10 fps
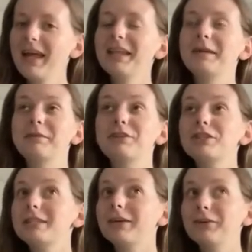Let me
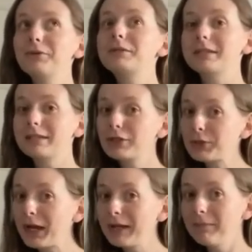just tell you, sixth
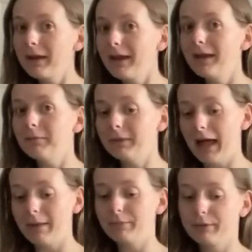grade me in
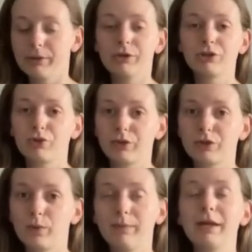plaid Bermuda
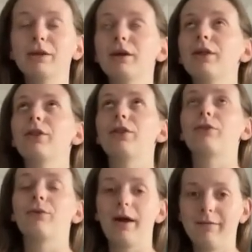shorts would be
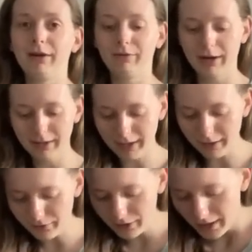thriving right
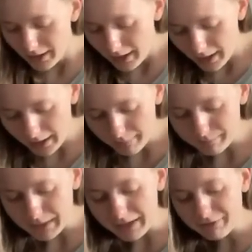now.
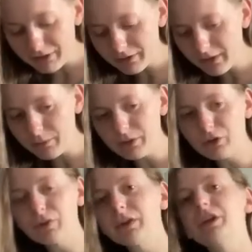But I figure they would look
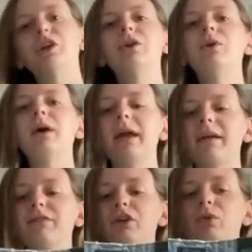really cute
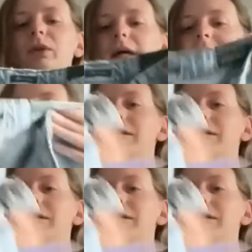if you, like,